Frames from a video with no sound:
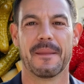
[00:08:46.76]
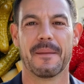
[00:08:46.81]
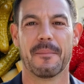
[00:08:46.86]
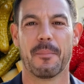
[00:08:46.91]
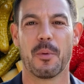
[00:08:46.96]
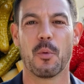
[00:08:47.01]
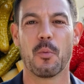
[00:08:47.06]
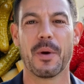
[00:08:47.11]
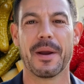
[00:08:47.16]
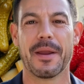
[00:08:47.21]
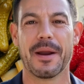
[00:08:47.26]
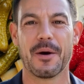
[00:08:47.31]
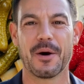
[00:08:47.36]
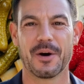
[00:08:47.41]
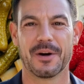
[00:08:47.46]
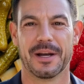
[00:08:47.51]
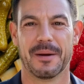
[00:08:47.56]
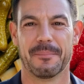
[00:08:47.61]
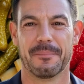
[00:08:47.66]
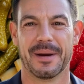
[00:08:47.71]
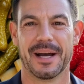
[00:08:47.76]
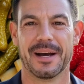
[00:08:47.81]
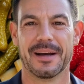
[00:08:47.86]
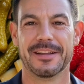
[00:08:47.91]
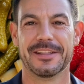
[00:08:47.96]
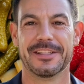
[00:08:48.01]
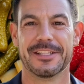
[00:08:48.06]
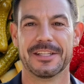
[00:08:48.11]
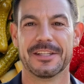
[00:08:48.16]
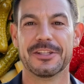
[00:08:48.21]
But when there are
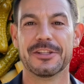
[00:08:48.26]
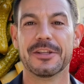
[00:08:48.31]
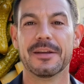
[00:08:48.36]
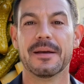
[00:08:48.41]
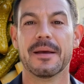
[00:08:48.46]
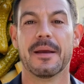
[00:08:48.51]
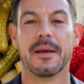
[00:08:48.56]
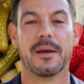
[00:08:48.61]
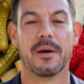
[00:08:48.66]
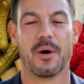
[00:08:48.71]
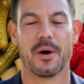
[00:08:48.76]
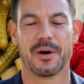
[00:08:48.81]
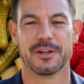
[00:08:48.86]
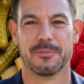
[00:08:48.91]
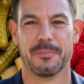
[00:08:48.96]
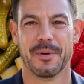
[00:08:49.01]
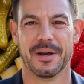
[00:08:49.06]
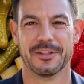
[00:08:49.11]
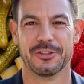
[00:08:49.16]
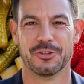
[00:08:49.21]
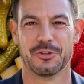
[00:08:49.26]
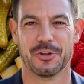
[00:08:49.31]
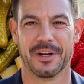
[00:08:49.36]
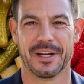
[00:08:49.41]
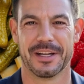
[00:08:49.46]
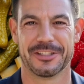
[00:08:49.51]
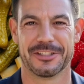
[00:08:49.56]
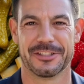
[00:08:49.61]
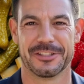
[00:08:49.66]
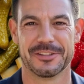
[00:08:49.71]
imbalances, caused by
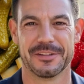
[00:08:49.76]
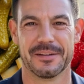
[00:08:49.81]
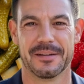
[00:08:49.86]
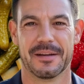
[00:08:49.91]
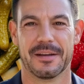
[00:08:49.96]
stress,